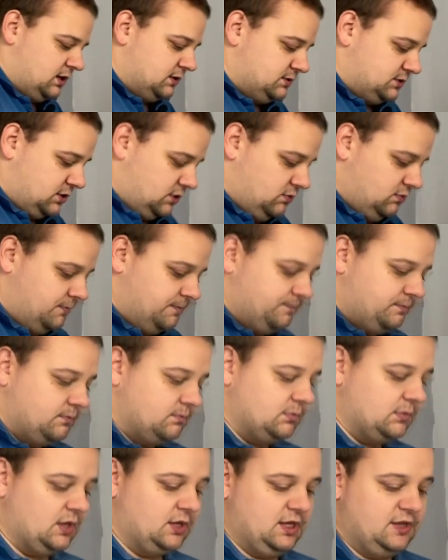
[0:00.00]
So
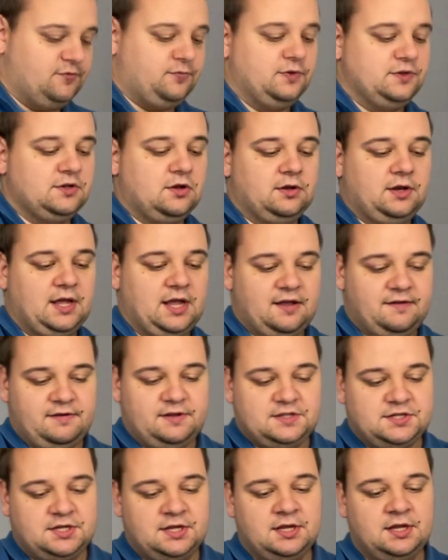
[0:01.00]
if we don't have
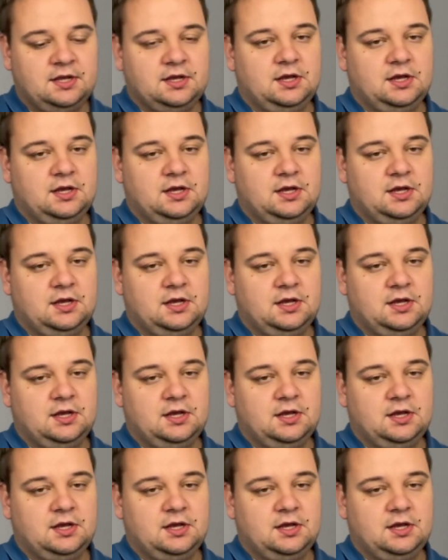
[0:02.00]
it,